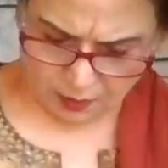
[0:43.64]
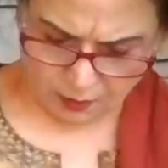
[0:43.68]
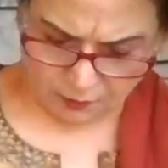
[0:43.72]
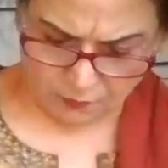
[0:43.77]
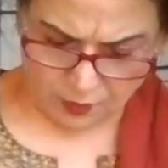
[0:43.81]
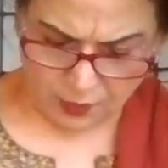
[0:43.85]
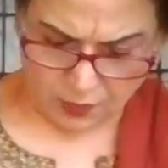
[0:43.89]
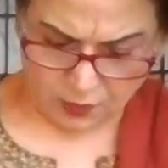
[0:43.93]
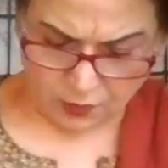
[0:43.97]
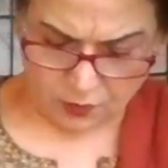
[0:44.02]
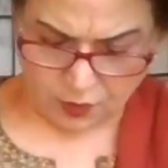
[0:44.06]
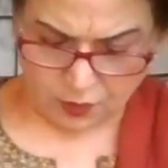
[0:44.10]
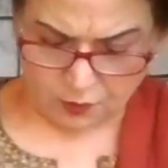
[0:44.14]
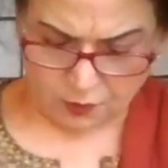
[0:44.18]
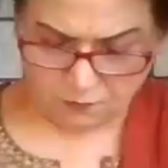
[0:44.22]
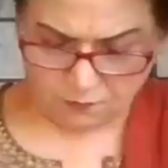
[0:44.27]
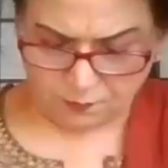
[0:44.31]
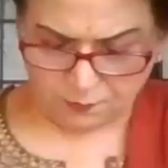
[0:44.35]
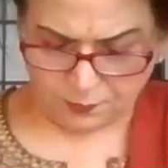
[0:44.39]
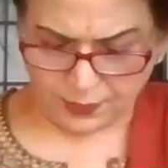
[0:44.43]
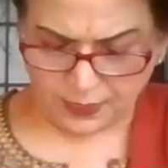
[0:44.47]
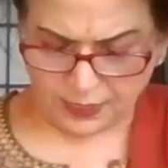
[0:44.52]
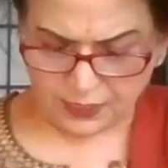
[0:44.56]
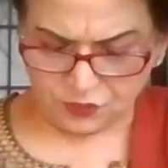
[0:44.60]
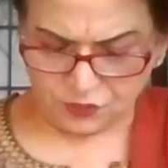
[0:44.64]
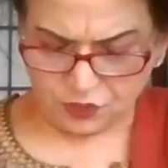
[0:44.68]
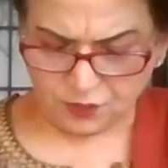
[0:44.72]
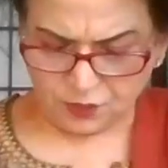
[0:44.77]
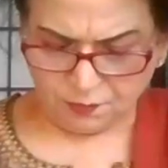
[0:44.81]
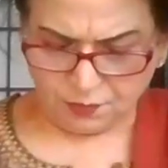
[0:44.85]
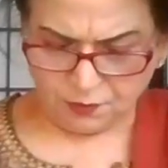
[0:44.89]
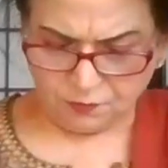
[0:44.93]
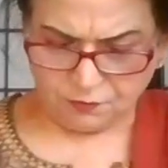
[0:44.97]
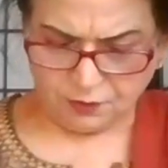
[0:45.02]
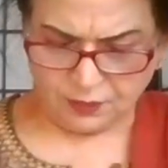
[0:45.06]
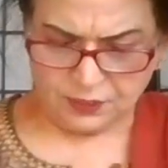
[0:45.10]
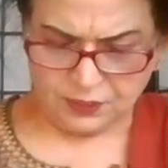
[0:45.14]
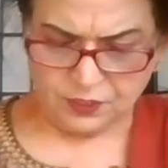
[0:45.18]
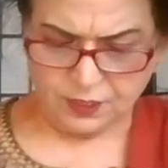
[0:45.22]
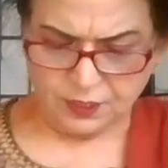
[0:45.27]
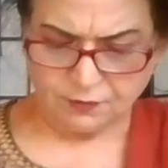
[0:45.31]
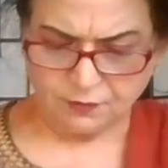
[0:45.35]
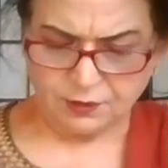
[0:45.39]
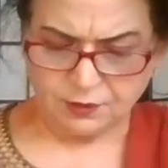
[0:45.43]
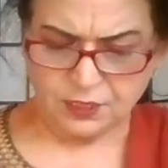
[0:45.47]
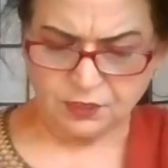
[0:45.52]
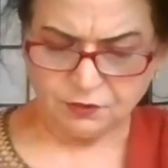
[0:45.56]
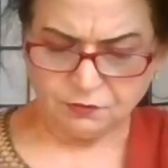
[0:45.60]
we are on page number
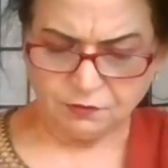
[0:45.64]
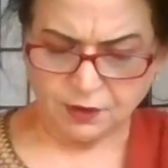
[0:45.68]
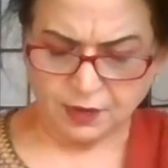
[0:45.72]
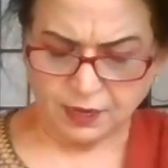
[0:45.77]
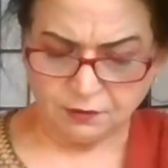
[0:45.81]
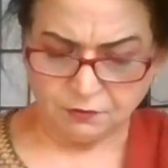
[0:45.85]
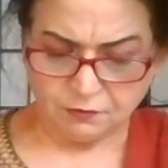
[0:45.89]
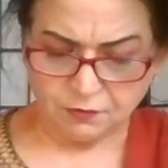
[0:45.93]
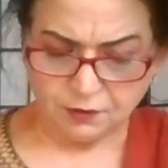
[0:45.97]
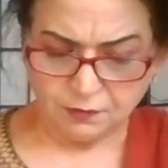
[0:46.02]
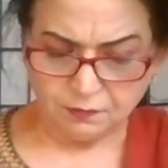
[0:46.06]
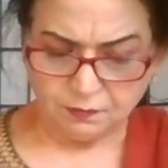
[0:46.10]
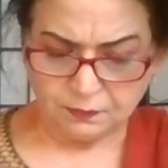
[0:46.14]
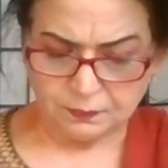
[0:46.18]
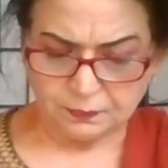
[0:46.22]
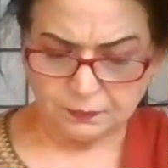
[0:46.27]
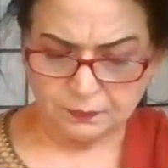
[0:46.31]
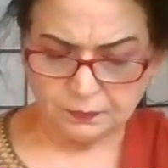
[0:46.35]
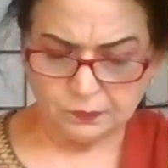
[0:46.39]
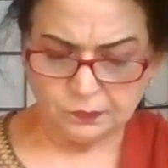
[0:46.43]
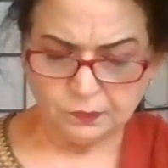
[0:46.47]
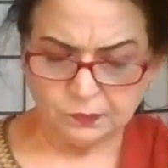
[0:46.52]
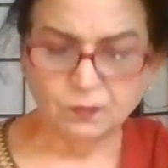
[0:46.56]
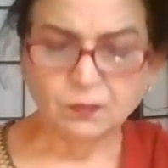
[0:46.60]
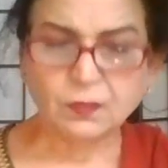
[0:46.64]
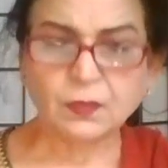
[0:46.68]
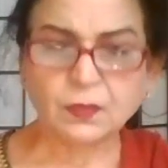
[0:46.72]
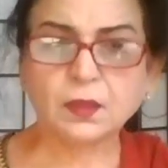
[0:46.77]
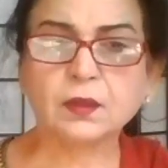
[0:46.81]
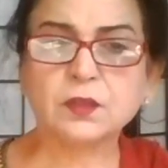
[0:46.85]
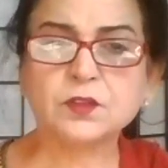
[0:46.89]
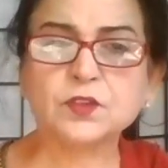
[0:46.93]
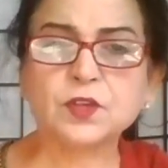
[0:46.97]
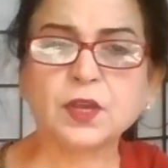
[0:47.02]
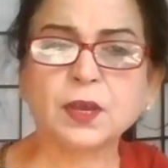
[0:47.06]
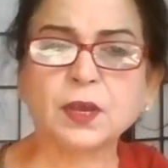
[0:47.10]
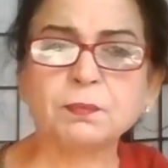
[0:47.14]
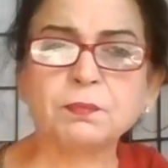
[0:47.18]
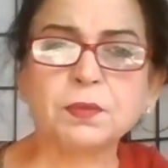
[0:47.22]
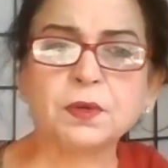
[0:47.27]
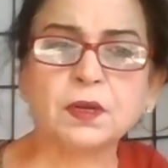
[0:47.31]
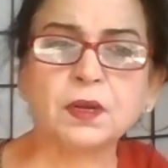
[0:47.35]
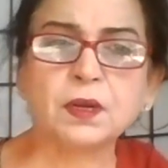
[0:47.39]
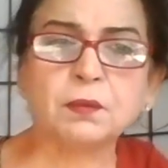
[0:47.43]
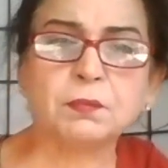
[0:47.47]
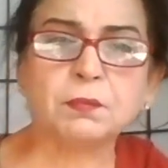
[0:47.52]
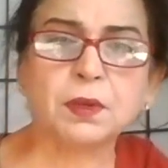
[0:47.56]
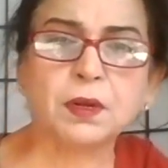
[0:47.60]
175, chapter
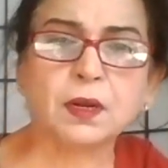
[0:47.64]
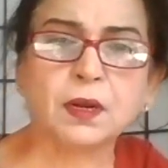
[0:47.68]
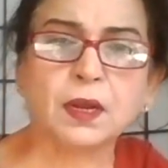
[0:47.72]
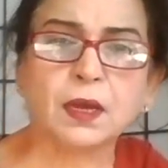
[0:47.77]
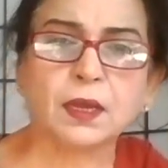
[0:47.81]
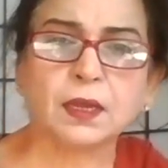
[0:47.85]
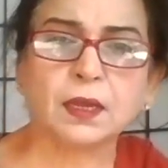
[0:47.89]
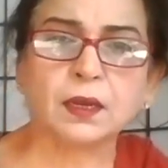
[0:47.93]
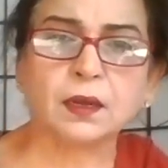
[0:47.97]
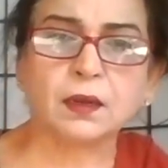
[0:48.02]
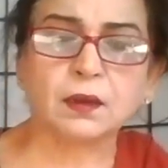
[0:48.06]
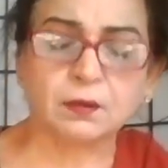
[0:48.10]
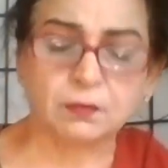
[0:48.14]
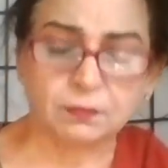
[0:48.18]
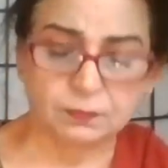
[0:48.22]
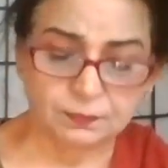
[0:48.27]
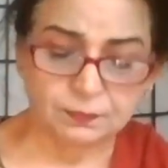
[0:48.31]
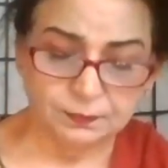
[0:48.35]
number 9.